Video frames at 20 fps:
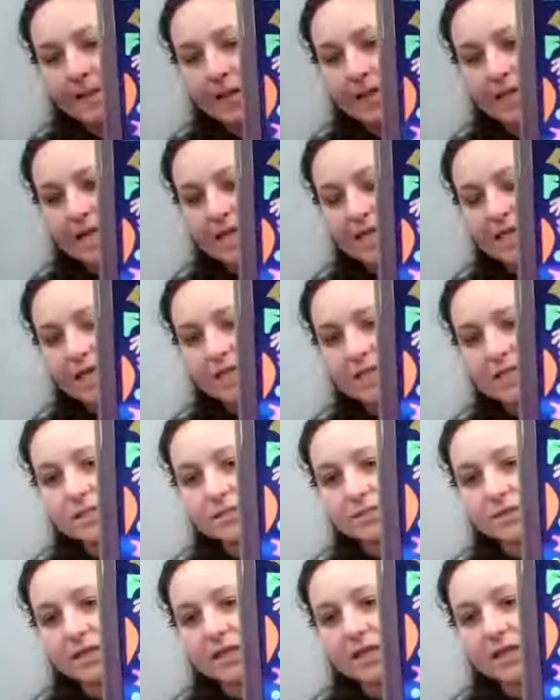And I think it's a
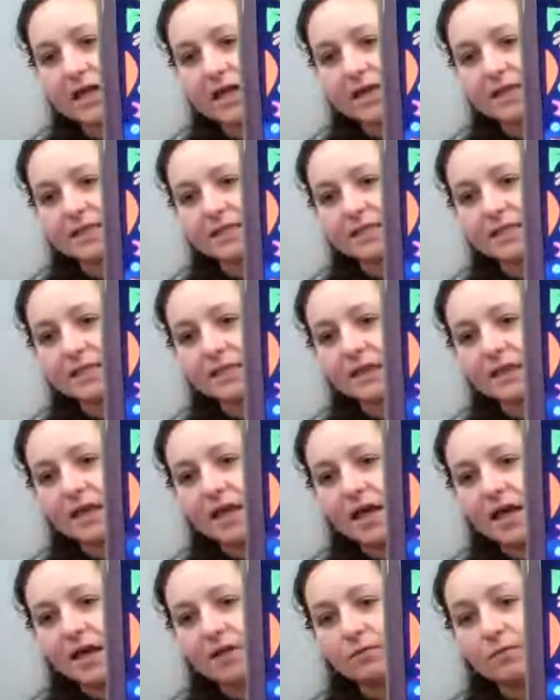really nice
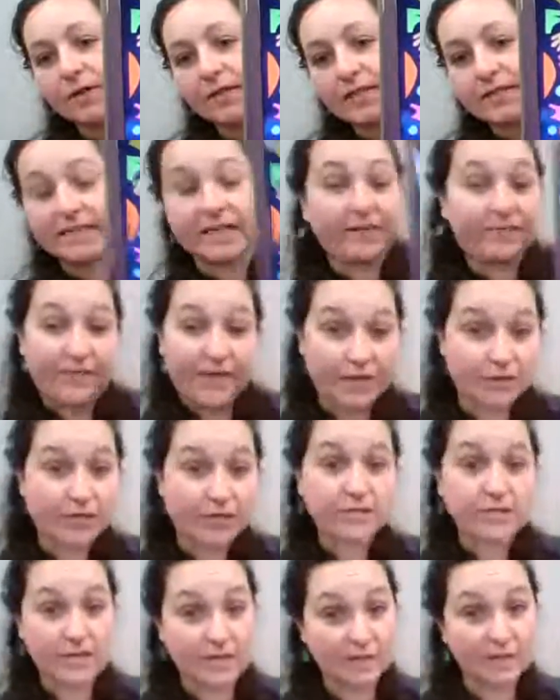realistic
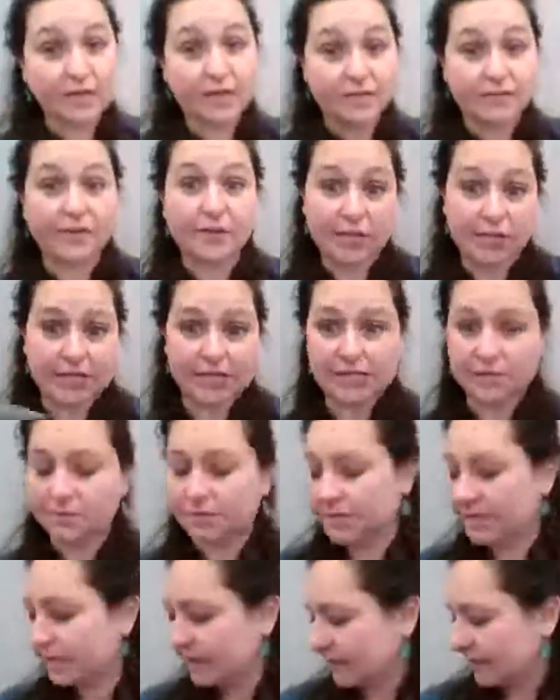fiction title if you're into
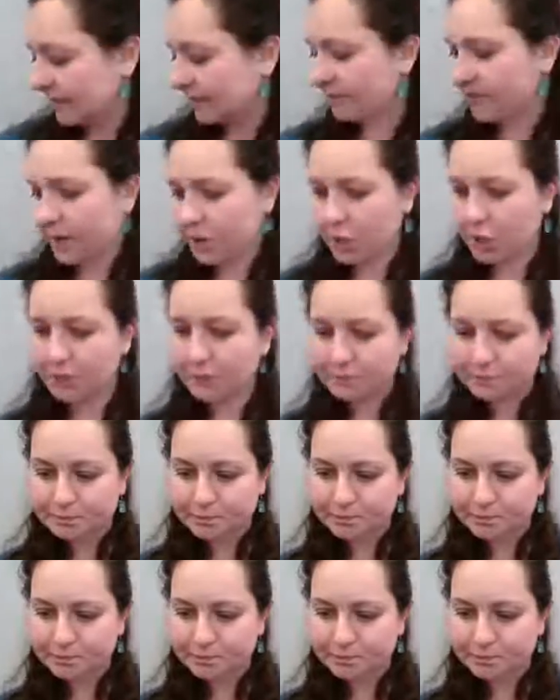realistic fiction.